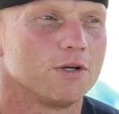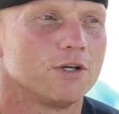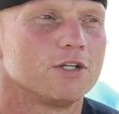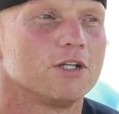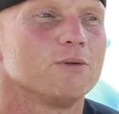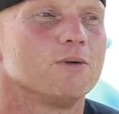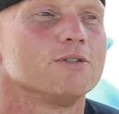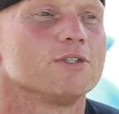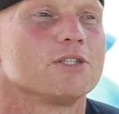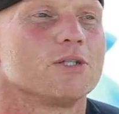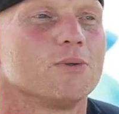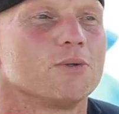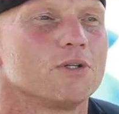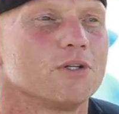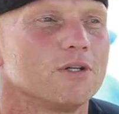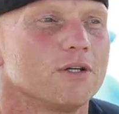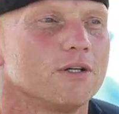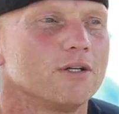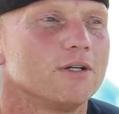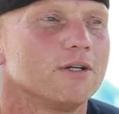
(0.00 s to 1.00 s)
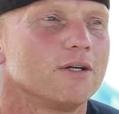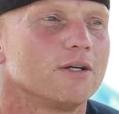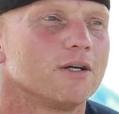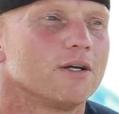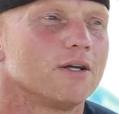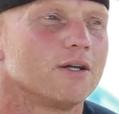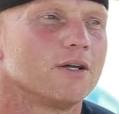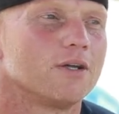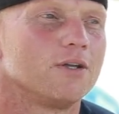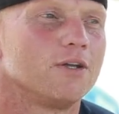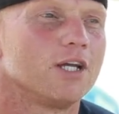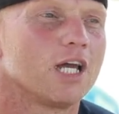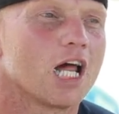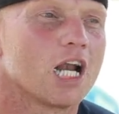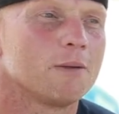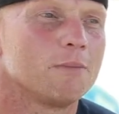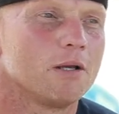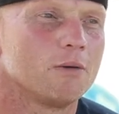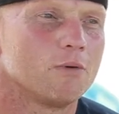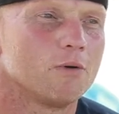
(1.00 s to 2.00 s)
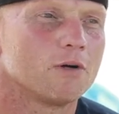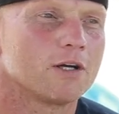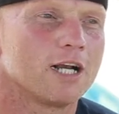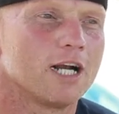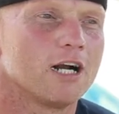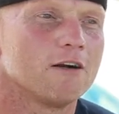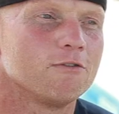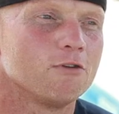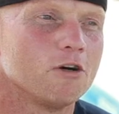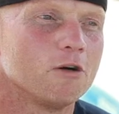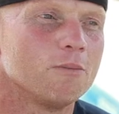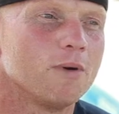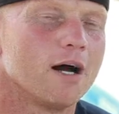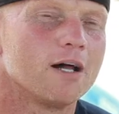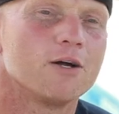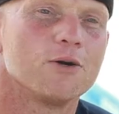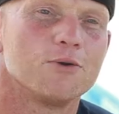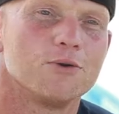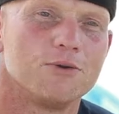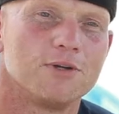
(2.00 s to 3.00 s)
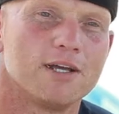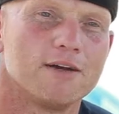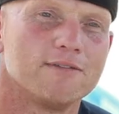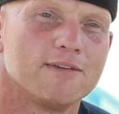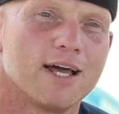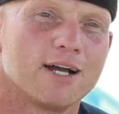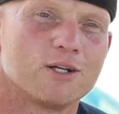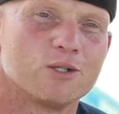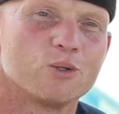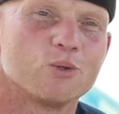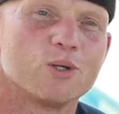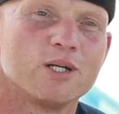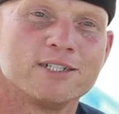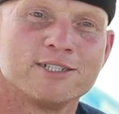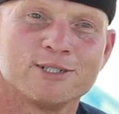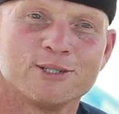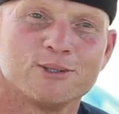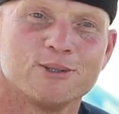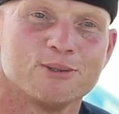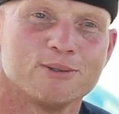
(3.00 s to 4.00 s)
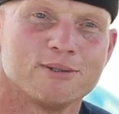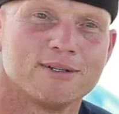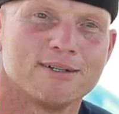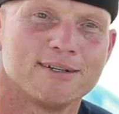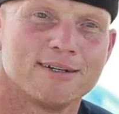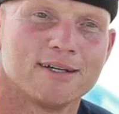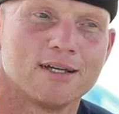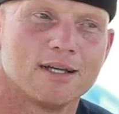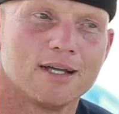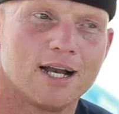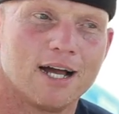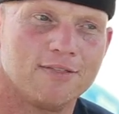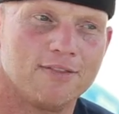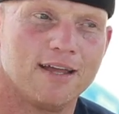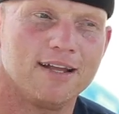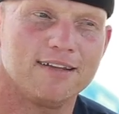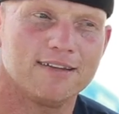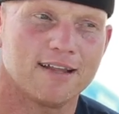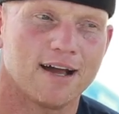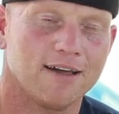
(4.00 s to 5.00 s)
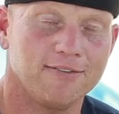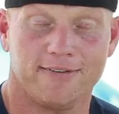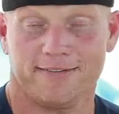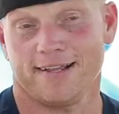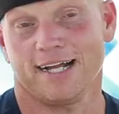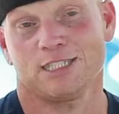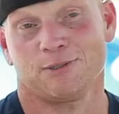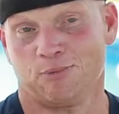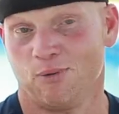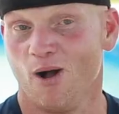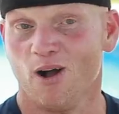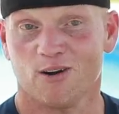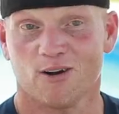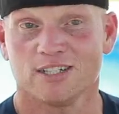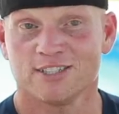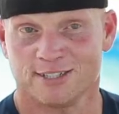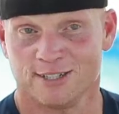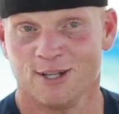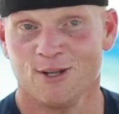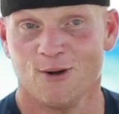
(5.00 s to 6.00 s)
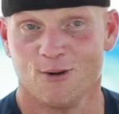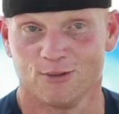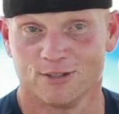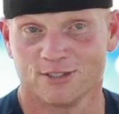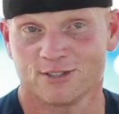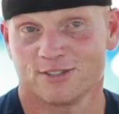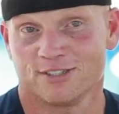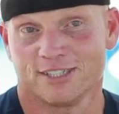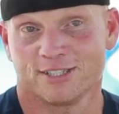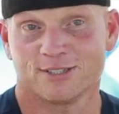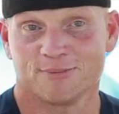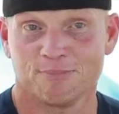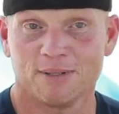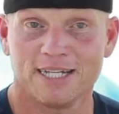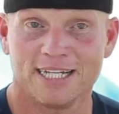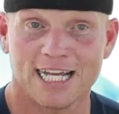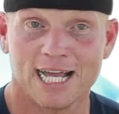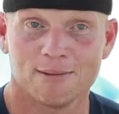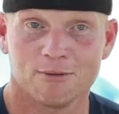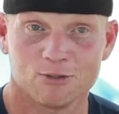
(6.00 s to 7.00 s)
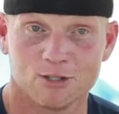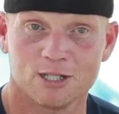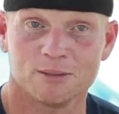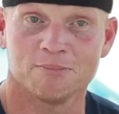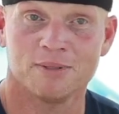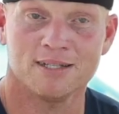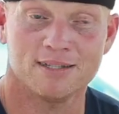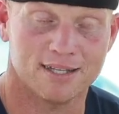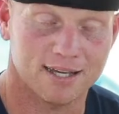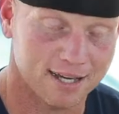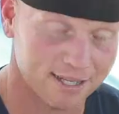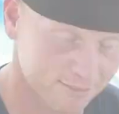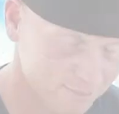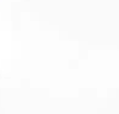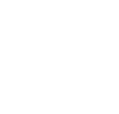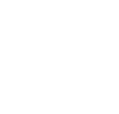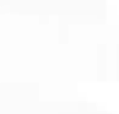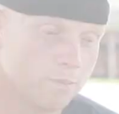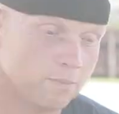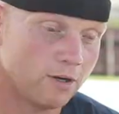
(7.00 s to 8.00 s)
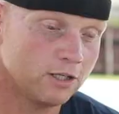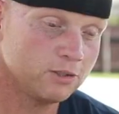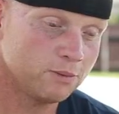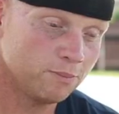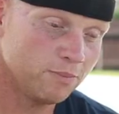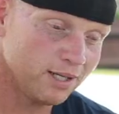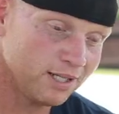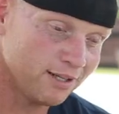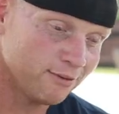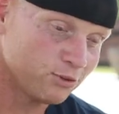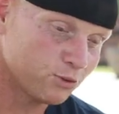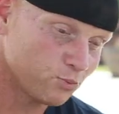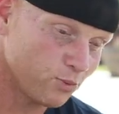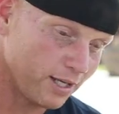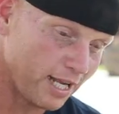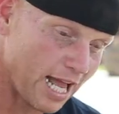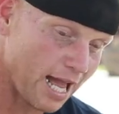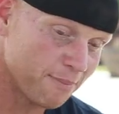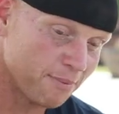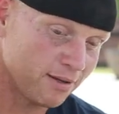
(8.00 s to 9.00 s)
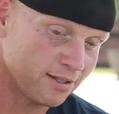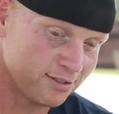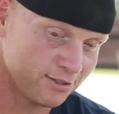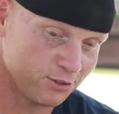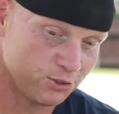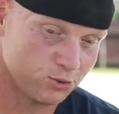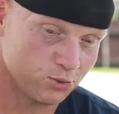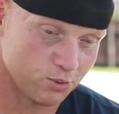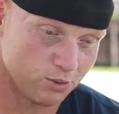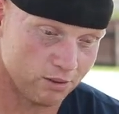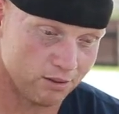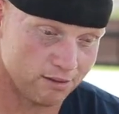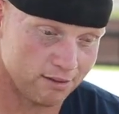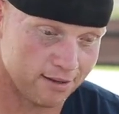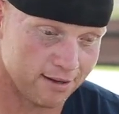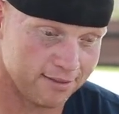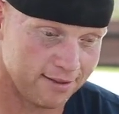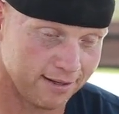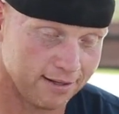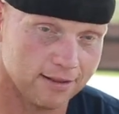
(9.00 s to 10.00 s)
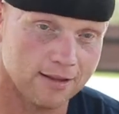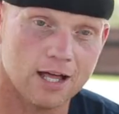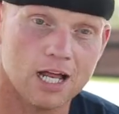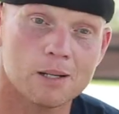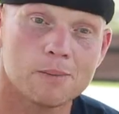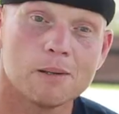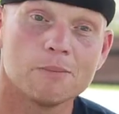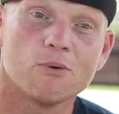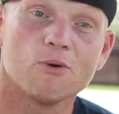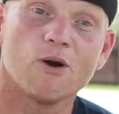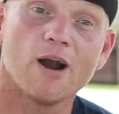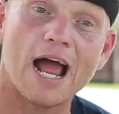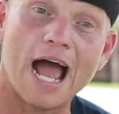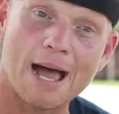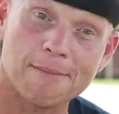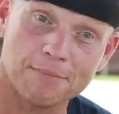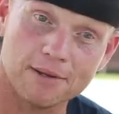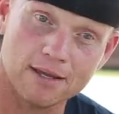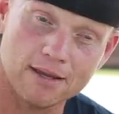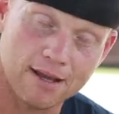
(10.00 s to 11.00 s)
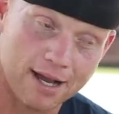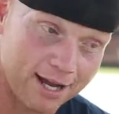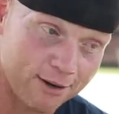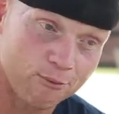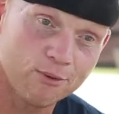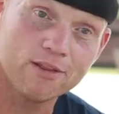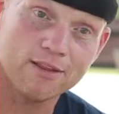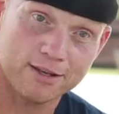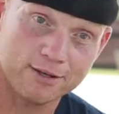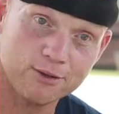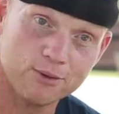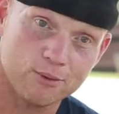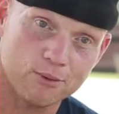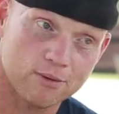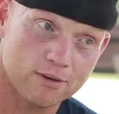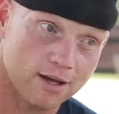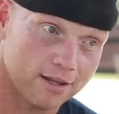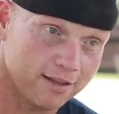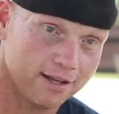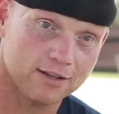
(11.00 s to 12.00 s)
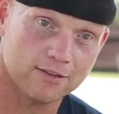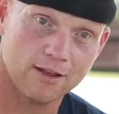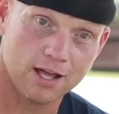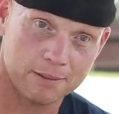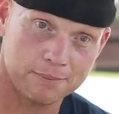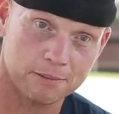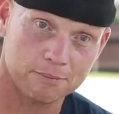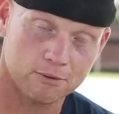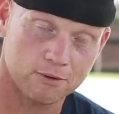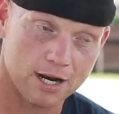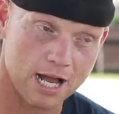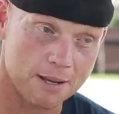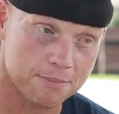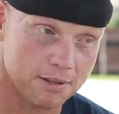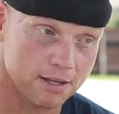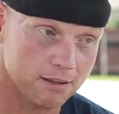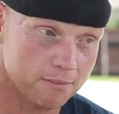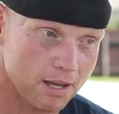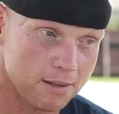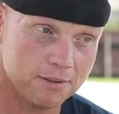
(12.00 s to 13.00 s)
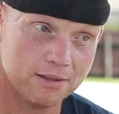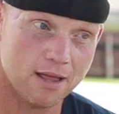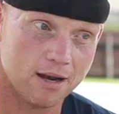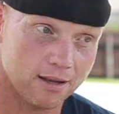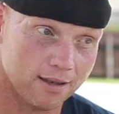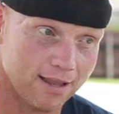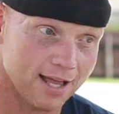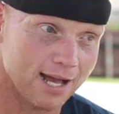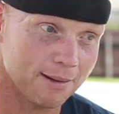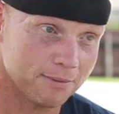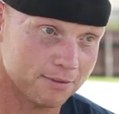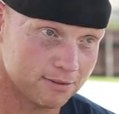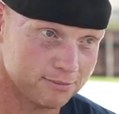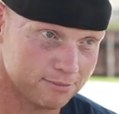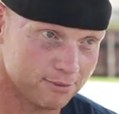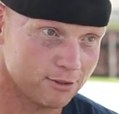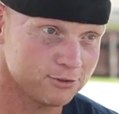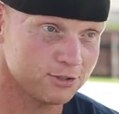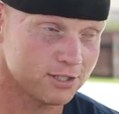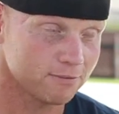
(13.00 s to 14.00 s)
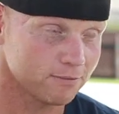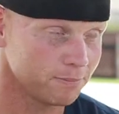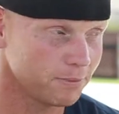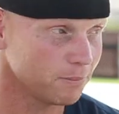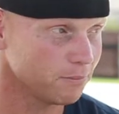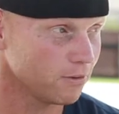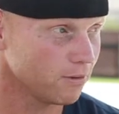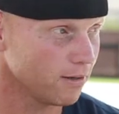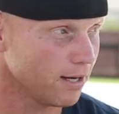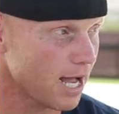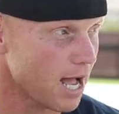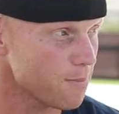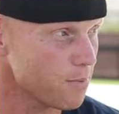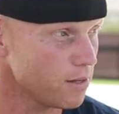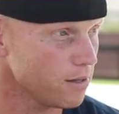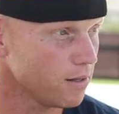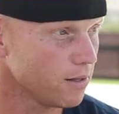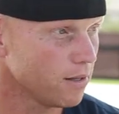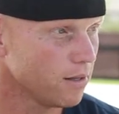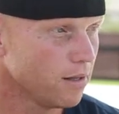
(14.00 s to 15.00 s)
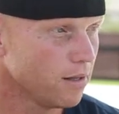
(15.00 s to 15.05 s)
doing so good. You got to be real careful about who you give that glory to. And I think that's progress alone. Just being able to admit that. There's a big difference between happiness and joy. I think a lot of people are happy. I really do. I think a lot of people are happy. Maybe not a lot, but there are several people that are happy.